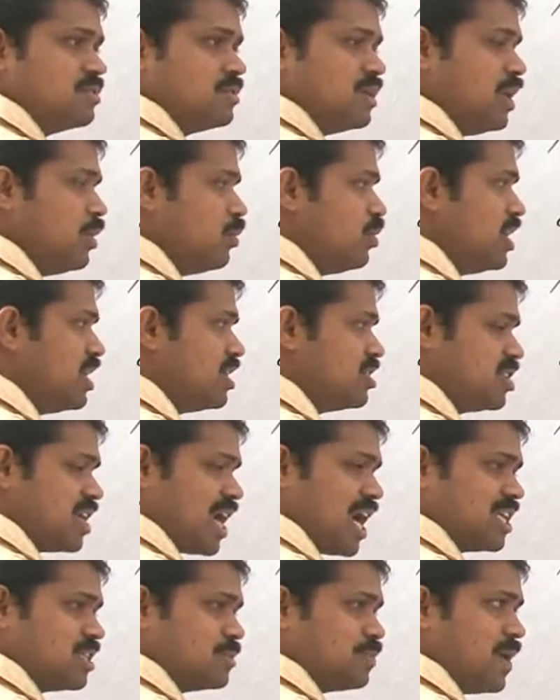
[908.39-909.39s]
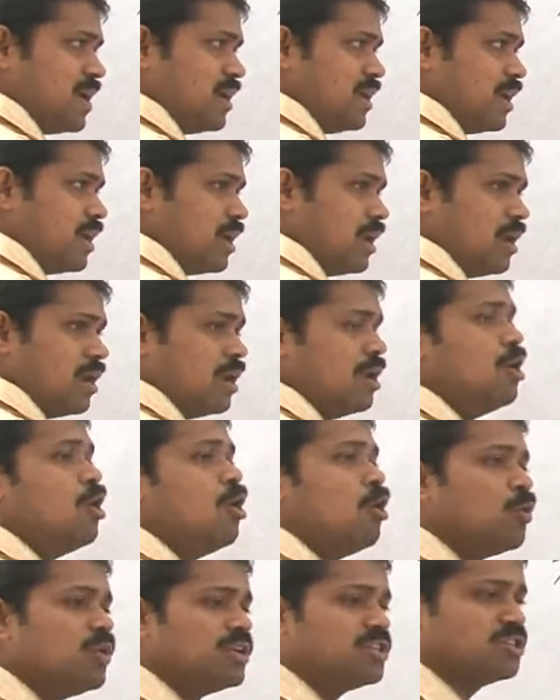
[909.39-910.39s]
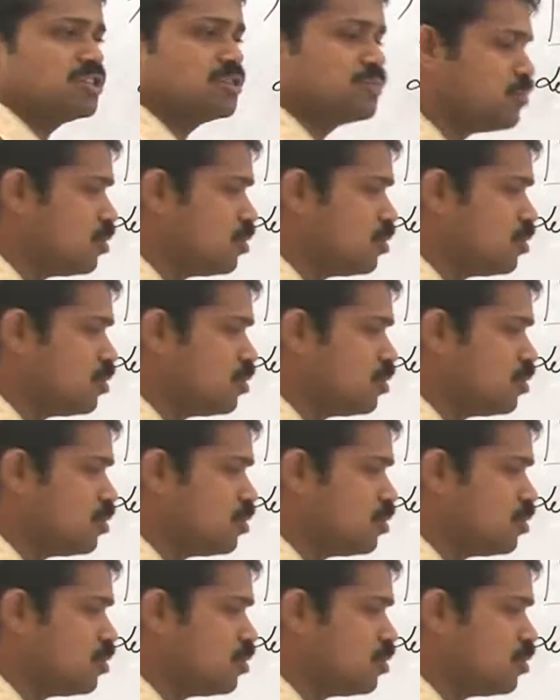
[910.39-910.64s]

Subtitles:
unit charge particle which is